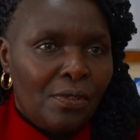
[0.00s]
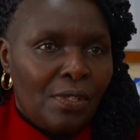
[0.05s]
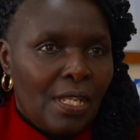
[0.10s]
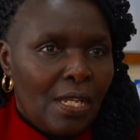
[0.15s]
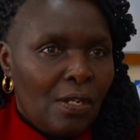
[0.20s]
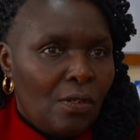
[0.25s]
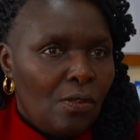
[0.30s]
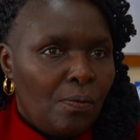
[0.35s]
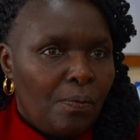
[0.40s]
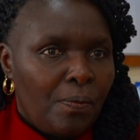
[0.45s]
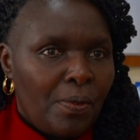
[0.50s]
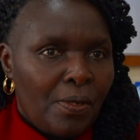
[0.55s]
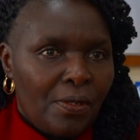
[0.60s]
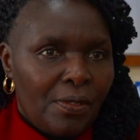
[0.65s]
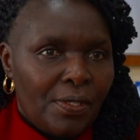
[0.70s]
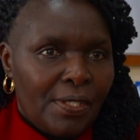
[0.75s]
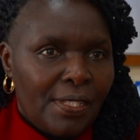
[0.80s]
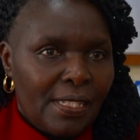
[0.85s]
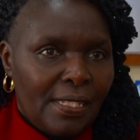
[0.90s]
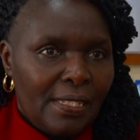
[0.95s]
the whole
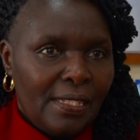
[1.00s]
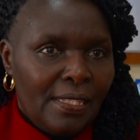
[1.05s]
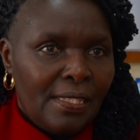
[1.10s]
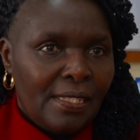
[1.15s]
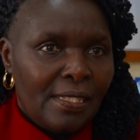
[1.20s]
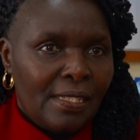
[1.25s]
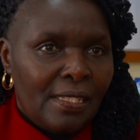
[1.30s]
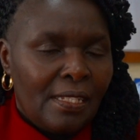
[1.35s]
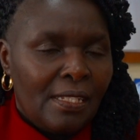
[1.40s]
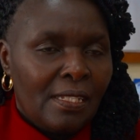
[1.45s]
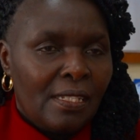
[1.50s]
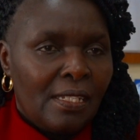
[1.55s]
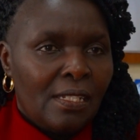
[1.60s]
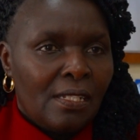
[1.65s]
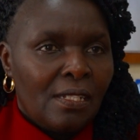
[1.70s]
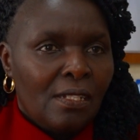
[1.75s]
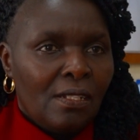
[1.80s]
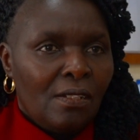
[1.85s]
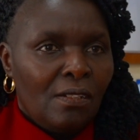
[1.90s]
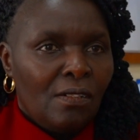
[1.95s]
process
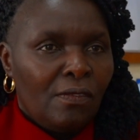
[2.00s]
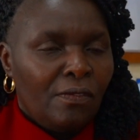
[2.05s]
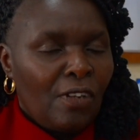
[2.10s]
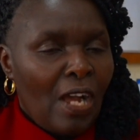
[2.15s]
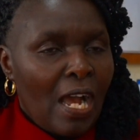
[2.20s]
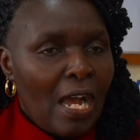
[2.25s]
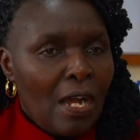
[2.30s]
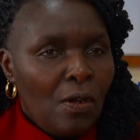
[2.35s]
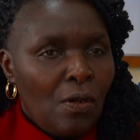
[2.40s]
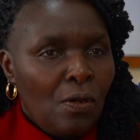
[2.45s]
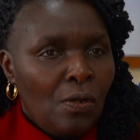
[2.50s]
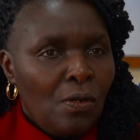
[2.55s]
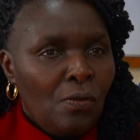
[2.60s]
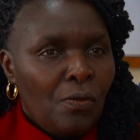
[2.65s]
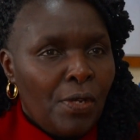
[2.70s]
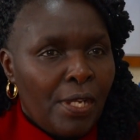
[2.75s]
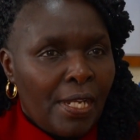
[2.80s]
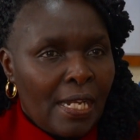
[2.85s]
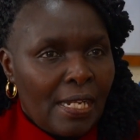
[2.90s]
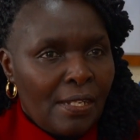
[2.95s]
of how
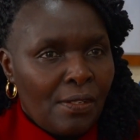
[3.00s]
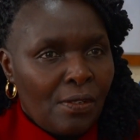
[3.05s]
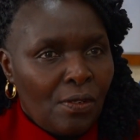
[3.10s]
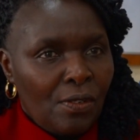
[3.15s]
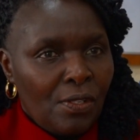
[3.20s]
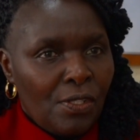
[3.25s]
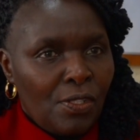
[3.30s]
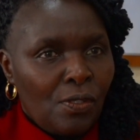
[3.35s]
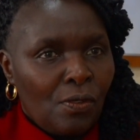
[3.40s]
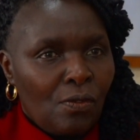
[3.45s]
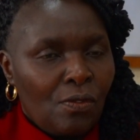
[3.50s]
we can also